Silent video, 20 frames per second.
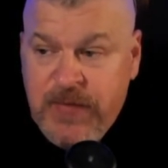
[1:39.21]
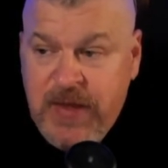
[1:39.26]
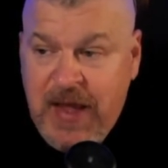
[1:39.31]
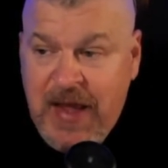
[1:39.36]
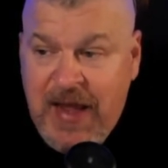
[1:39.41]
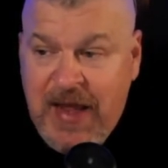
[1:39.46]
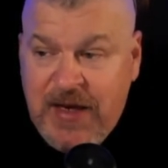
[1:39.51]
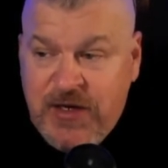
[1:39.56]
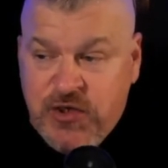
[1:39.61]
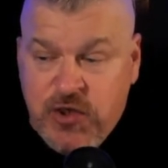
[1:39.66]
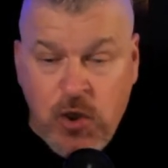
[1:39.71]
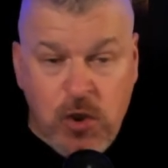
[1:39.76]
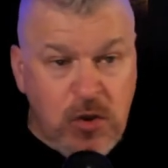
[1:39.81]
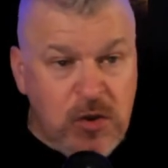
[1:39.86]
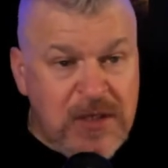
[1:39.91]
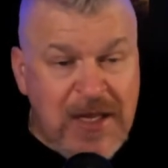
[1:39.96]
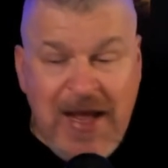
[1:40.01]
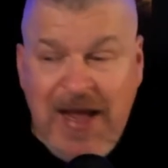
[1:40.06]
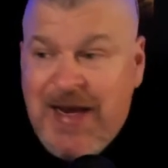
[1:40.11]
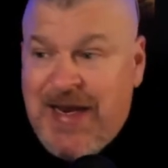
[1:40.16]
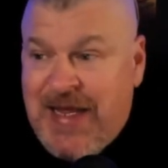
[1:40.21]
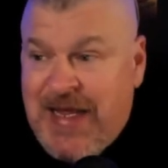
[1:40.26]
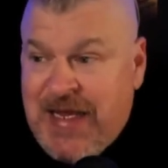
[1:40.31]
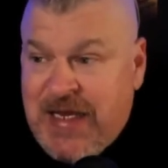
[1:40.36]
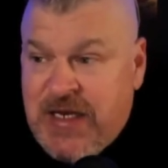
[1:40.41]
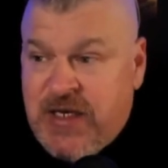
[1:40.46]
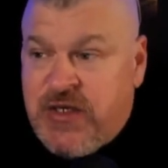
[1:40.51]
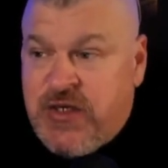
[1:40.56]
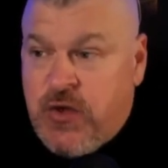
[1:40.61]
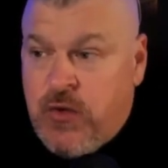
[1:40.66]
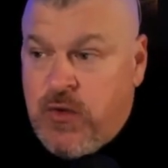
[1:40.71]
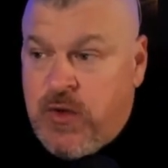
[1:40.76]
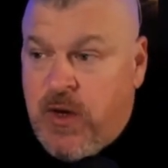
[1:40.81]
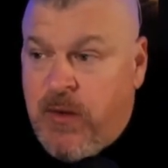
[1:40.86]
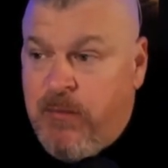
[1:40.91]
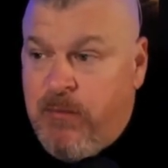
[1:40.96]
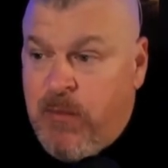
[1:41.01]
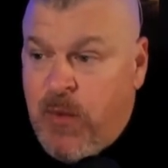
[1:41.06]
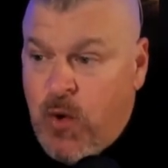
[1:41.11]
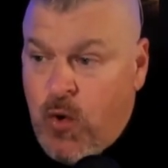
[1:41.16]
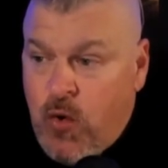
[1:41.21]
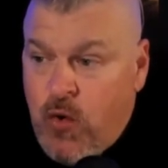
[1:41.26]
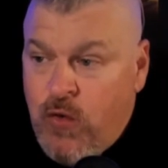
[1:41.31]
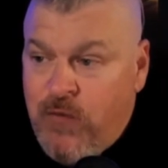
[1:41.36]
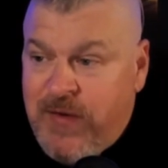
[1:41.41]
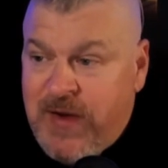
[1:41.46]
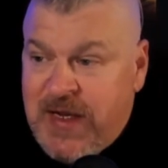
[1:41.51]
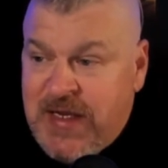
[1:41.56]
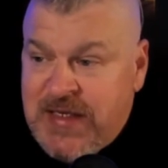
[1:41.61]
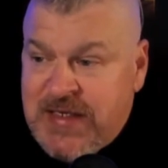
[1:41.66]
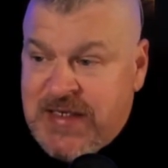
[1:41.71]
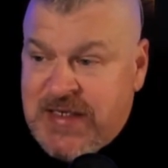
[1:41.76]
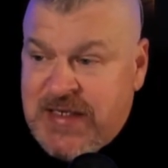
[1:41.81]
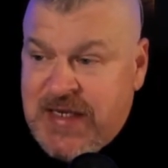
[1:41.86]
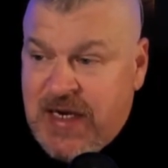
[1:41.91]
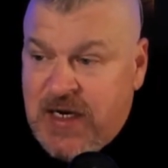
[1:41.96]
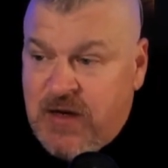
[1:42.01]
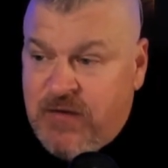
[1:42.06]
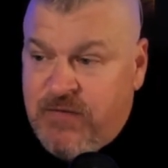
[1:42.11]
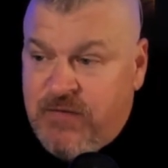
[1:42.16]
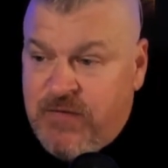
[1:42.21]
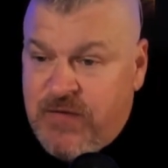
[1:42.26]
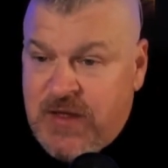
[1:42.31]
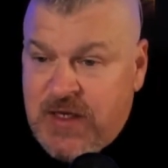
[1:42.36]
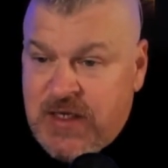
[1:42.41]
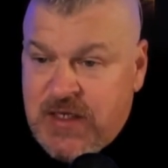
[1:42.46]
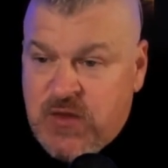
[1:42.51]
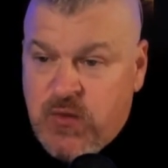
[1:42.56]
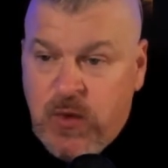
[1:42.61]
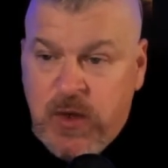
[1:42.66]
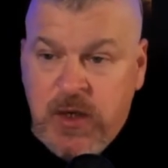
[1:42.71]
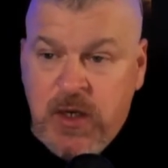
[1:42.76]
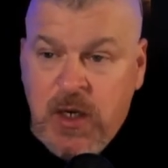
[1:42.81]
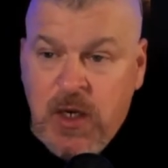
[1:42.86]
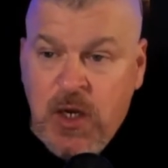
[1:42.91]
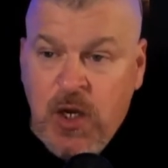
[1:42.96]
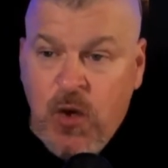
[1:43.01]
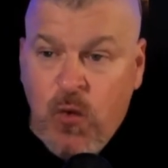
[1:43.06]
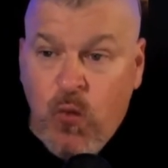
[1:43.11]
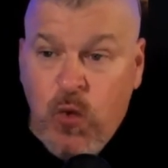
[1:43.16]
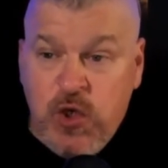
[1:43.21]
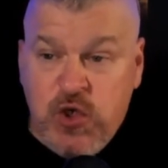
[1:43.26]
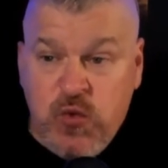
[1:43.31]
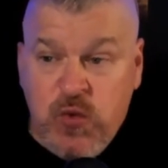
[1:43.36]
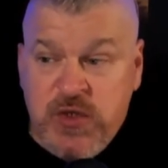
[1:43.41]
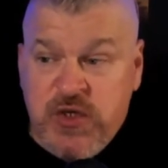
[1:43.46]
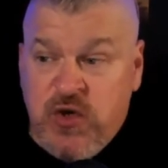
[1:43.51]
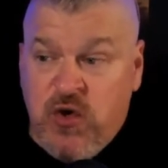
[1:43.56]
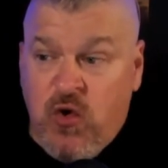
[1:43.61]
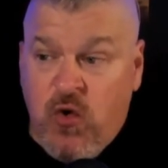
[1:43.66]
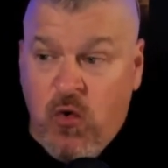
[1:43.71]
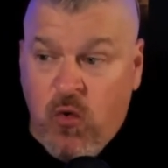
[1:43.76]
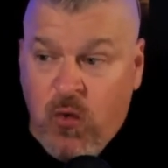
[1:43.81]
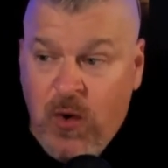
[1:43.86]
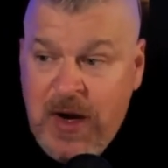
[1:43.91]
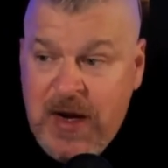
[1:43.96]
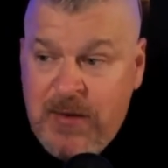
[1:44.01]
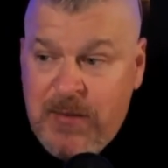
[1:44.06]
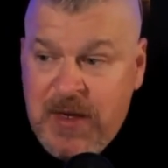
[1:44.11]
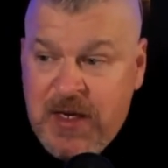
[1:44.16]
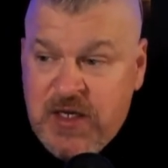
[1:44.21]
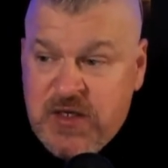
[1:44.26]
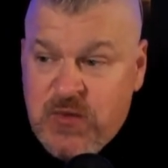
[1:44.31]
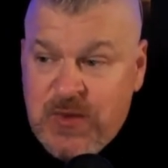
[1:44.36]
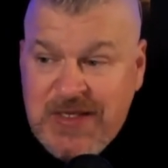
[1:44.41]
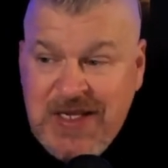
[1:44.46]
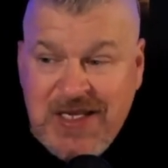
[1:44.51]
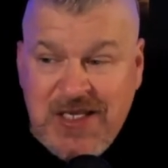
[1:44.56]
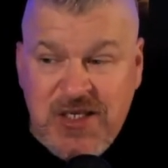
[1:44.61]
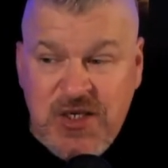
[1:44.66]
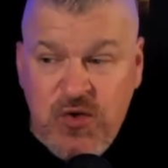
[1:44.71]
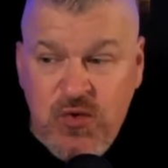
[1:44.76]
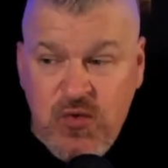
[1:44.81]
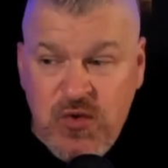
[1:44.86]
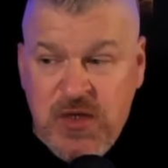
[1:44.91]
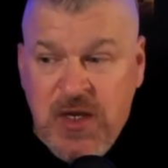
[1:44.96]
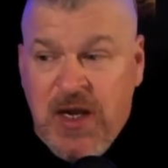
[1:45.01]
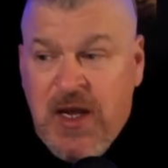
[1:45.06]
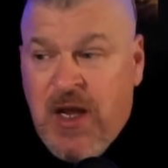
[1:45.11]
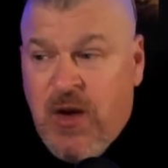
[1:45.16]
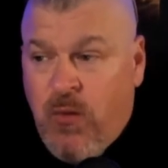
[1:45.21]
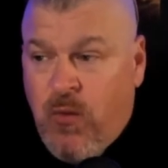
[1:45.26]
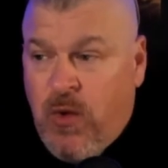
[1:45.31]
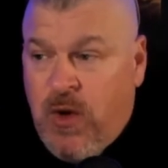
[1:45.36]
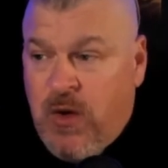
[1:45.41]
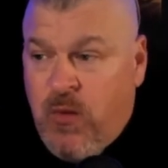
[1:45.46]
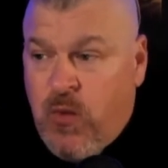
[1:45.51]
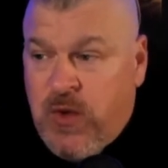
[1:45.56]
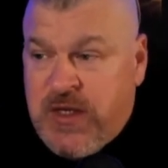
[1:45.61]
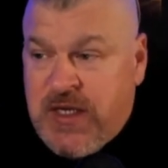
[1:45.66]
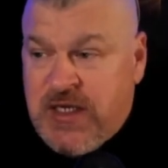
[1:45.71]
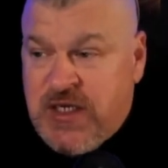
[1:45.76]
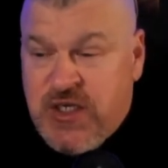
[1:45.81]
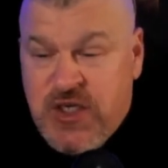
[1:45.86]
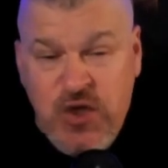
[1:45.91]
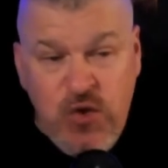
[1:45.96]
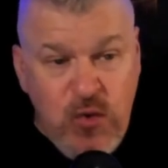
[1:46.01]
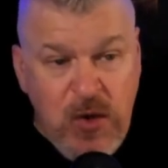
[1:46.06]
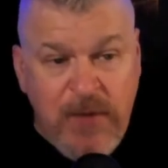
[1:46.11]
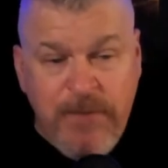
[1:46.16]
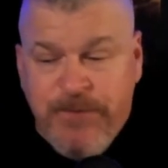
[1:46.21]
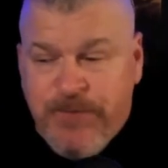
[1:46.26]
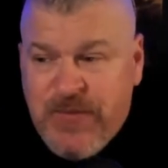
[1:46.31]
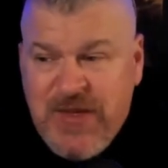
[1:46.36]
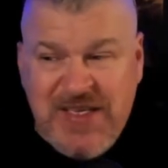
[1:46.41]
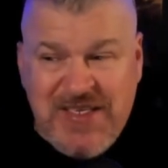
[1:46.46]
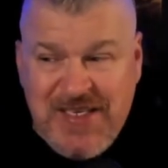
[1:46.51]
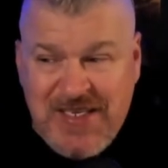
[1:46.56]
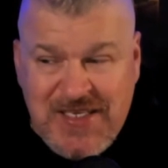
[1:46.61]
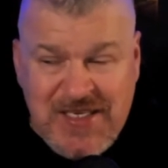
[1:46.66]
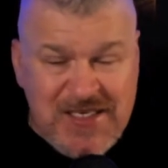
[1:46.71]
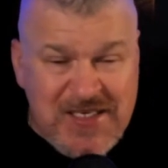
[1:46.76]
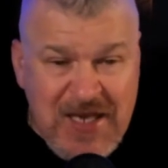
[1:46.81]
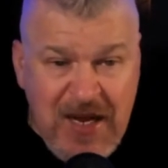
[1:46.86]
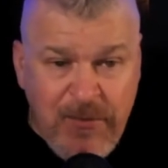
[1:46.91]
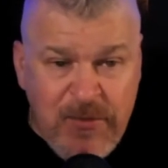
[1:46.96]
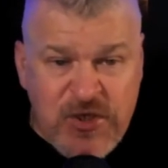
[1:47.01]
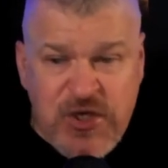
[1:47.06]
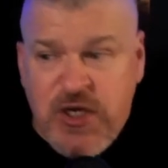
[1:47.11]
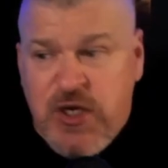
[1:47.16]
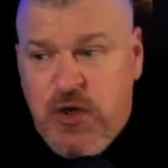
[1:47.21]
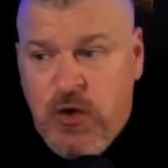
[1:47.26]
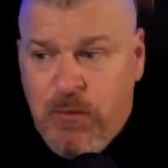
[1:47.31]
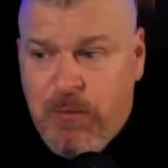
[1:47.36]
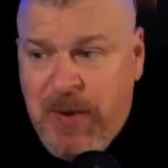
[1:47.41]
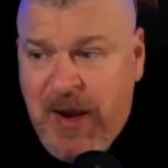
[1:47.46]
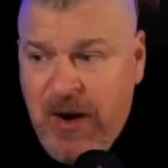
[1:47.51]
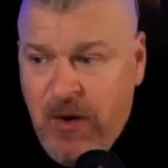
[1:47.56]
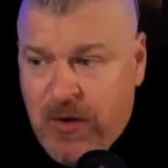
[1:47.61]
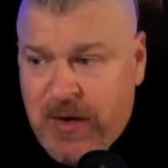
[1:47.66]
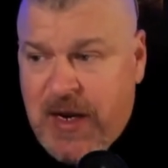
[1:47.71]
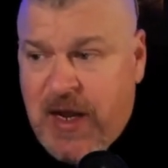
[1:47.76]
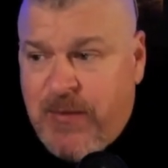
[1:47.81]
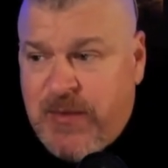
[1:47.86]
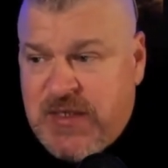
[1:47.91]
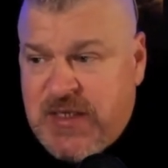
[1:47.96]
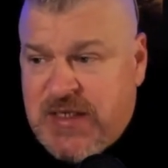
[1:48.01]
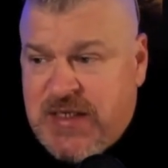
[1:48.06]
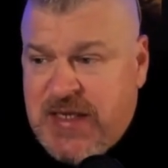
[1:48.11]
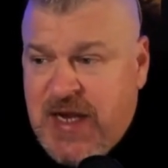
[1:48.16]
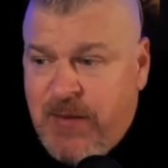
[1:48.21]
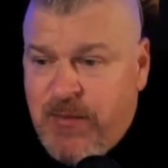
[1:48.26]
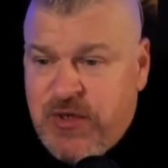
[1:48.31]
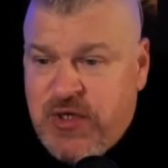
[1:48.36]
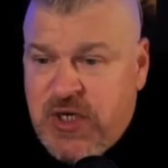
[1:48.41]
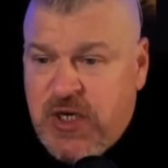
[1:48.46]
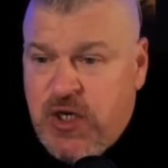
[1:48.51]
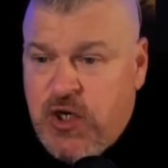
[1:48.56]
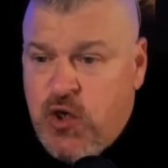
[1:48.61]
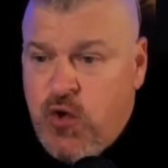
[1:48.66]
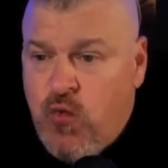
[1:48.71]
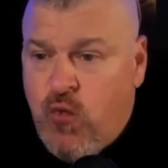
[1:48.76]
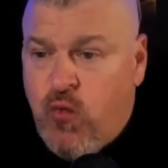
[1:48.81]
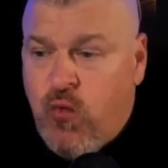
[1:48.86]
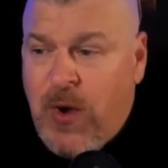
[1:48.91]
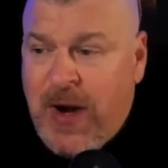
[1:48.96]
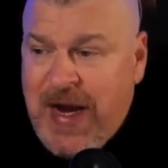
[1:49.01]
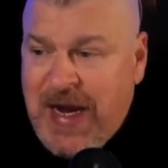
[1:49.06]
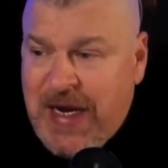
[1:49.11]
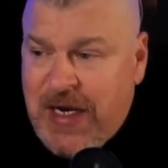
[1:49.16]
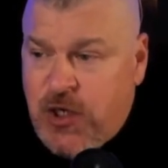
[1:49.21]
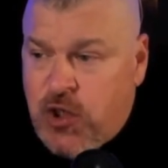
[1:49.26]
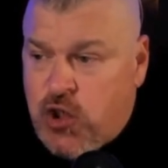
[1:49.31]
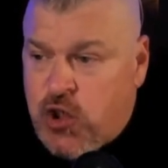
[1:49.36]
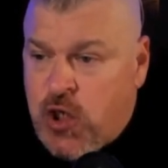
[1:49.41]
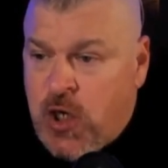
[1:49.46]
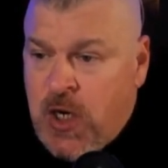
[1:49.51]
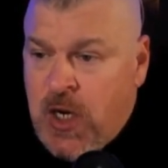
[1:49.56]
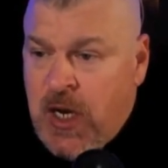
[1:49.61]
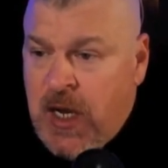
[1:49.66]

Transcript: and turned that into the move instead of this one, which was great because what that does, what, what that's doing is it's establishing a new paradigm. It's establishing a new range.